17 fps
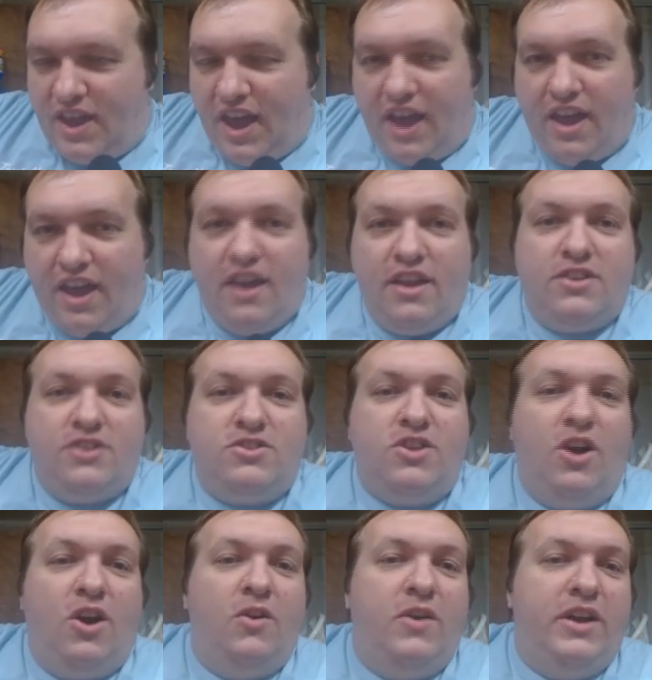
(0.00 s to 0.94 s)
Okay.
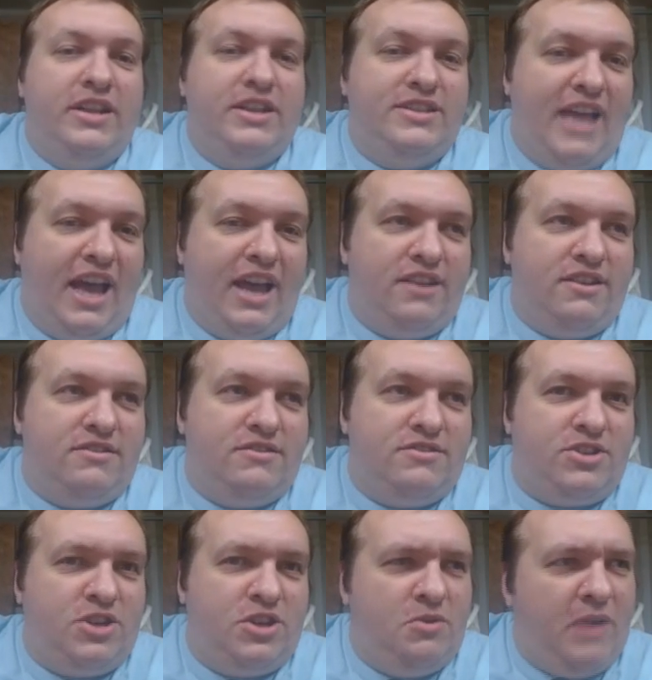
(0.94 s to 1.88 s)
So is that
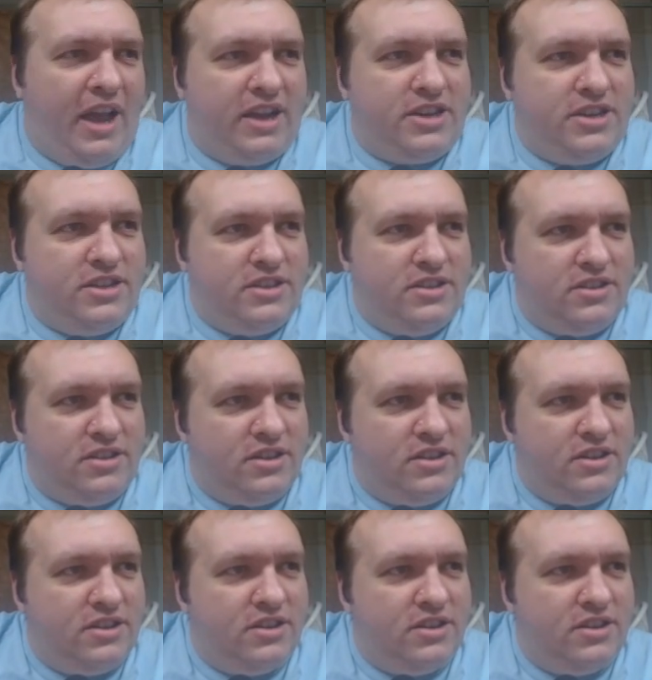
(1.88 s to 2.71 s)
2 actions?